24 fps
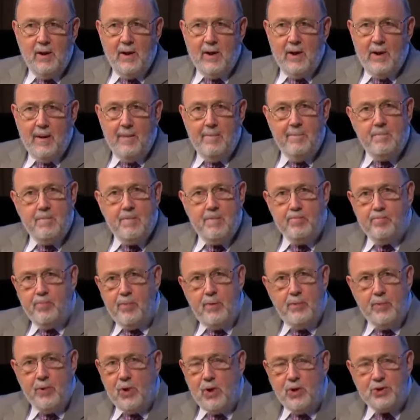
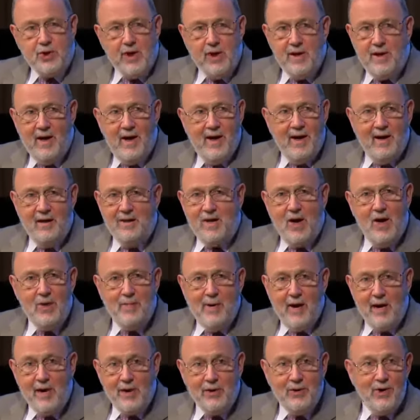but because I know
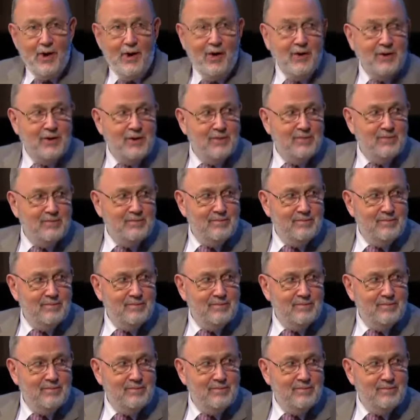my own heart.